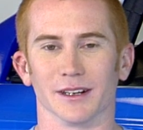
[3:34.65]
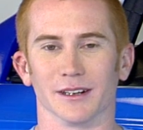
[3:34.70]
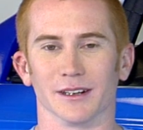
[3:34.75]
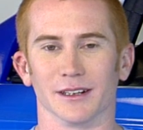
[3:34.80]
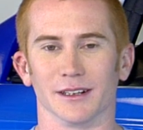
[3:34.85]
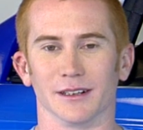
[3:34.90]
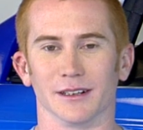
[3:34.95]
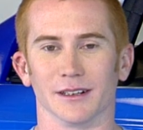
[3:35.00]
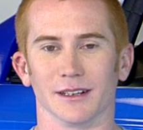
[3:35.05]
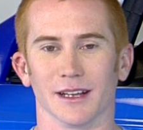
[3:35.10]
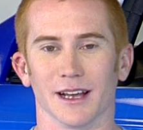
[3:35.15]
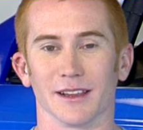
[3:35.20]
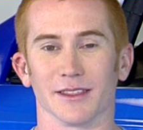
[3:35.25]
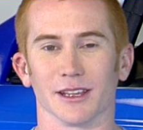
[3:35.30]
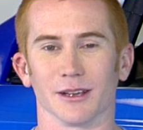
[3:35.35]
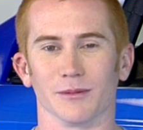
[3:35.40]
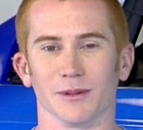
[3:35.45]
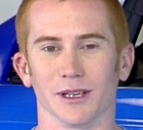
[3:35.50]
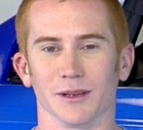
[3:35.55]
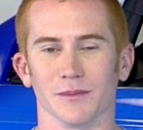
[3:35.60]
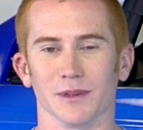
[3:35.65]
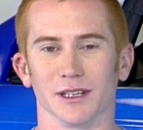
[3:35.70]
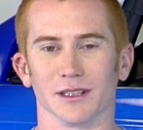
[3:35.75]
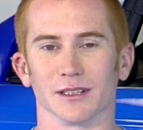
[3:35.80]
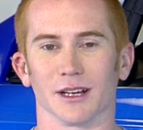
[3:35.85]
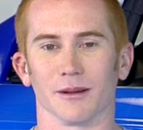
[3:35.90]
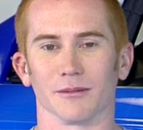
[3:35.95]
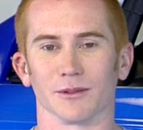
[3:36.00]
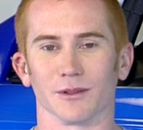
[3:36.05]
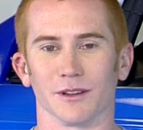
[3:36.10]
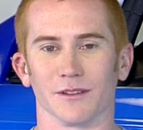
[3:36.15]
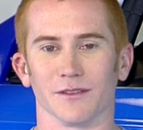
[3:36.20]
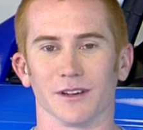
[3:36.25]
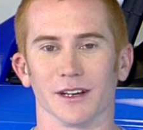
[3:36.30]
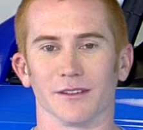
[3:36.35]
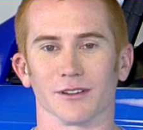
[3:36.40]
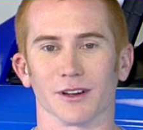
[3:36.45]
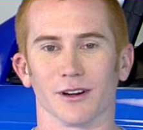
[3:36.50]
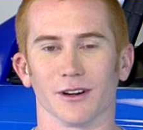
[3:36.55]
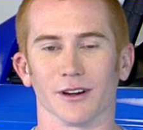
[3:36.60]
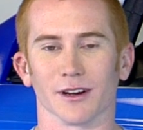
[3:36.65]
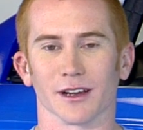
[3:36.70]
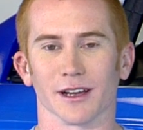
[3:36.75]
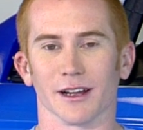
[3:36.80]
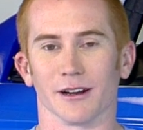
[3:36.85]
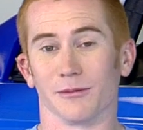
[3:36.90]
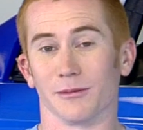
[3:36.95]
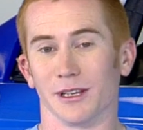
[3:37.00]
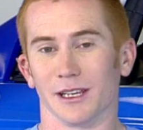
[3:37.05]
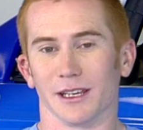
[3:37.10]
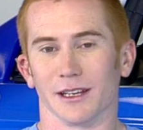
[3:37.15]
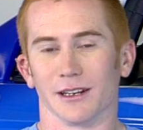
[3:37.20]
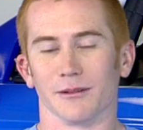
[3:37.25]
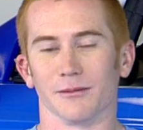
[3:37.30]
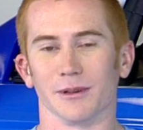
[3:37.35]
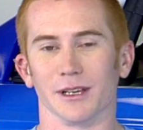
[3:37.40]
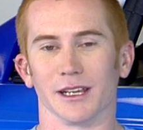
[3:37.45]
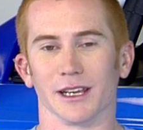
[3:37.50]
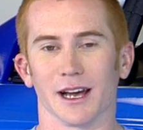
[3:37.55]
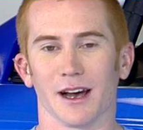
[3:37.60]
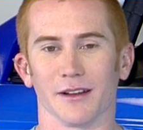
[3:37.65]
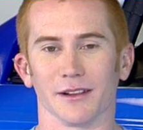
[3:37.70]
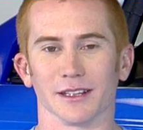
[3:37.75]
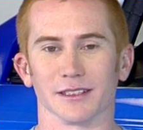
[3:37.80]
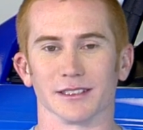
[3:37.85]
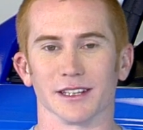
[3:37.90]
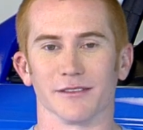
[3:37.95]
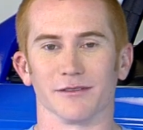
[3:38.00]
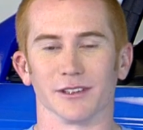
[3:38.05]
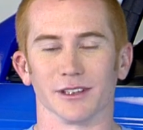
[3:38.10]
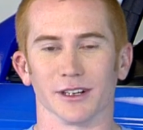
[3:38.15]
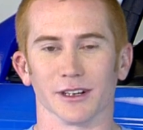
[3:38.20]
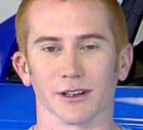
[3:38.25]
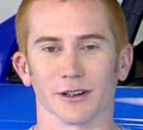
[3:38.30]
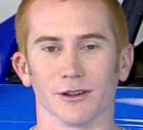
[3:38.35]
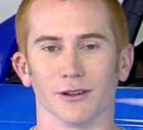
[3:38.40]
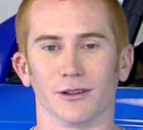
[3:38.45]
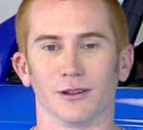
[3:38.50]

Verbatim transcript: And I think we can be a top 25 car kind of week in and week out. That's definitely our goal.